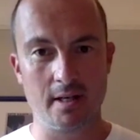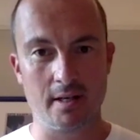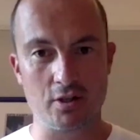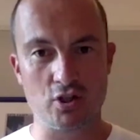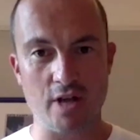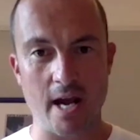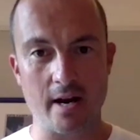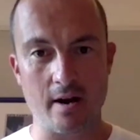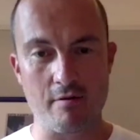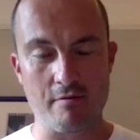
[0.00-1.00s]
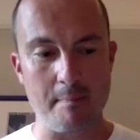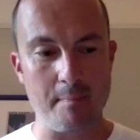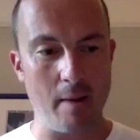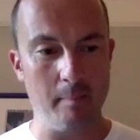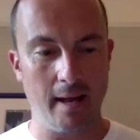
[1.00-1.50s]
the Czech
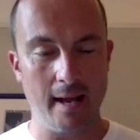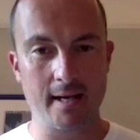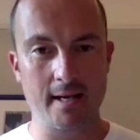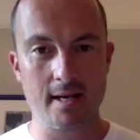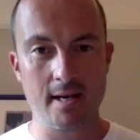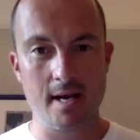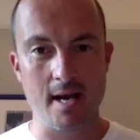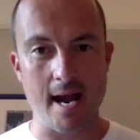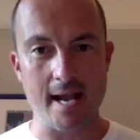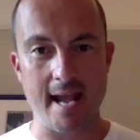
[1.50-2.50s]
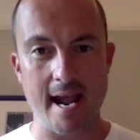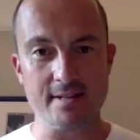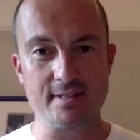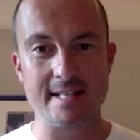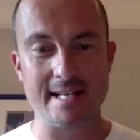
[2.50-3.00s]
Republic
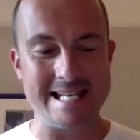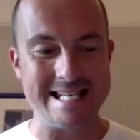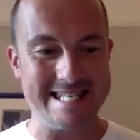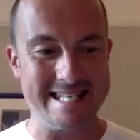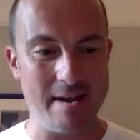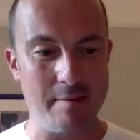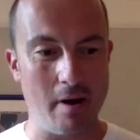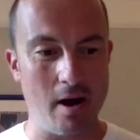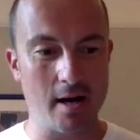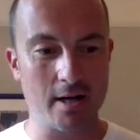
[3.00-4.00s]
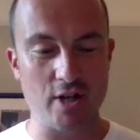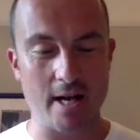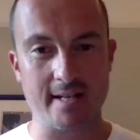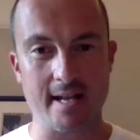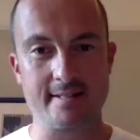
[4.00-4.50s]
against Denmark.
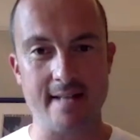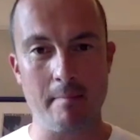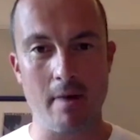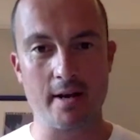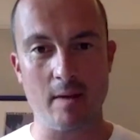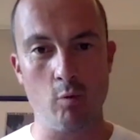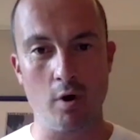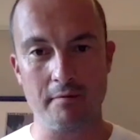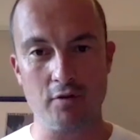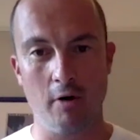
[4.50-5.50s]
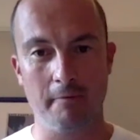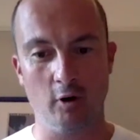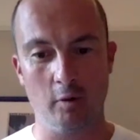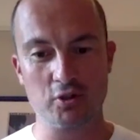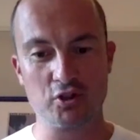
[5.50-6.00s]
Czechs against Denmark in one of your
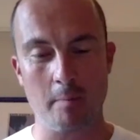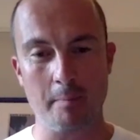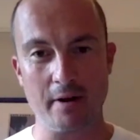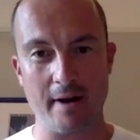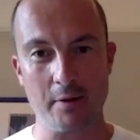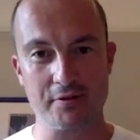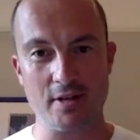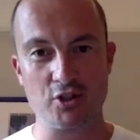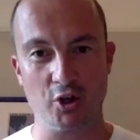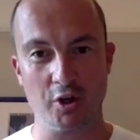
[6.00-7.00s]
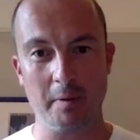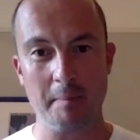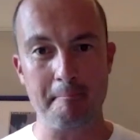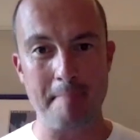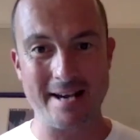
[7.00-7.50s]
former stomping grounds this tournament,
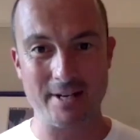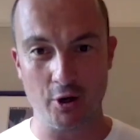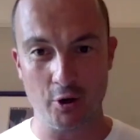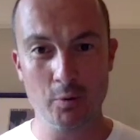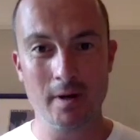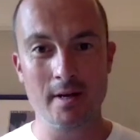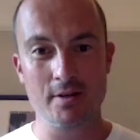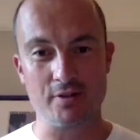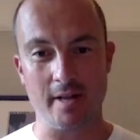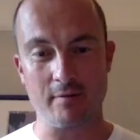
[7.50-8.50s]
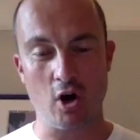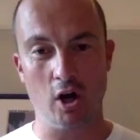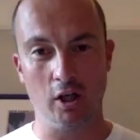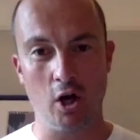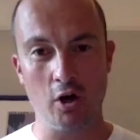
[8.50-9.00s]
Baku. So they've got a
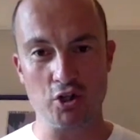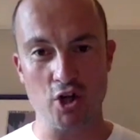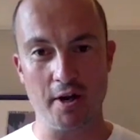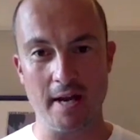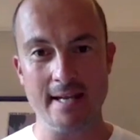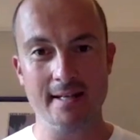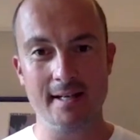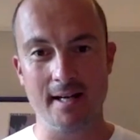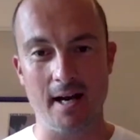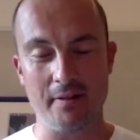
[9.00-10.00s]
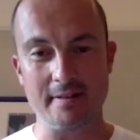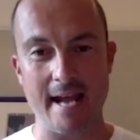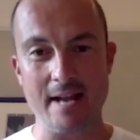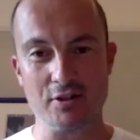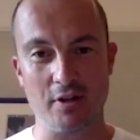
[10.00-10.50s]
long journey. The
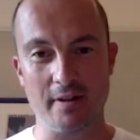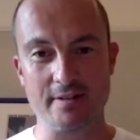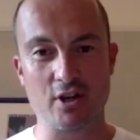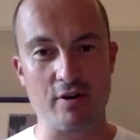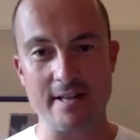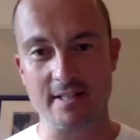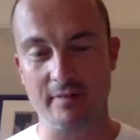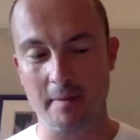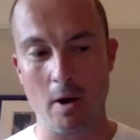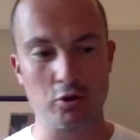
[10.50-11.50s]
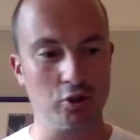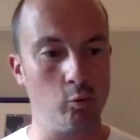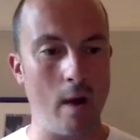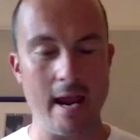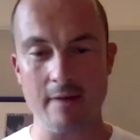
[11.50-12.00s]
Danes on this crest of an emotional
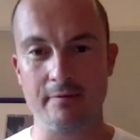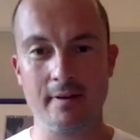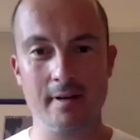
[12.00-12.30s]
wave.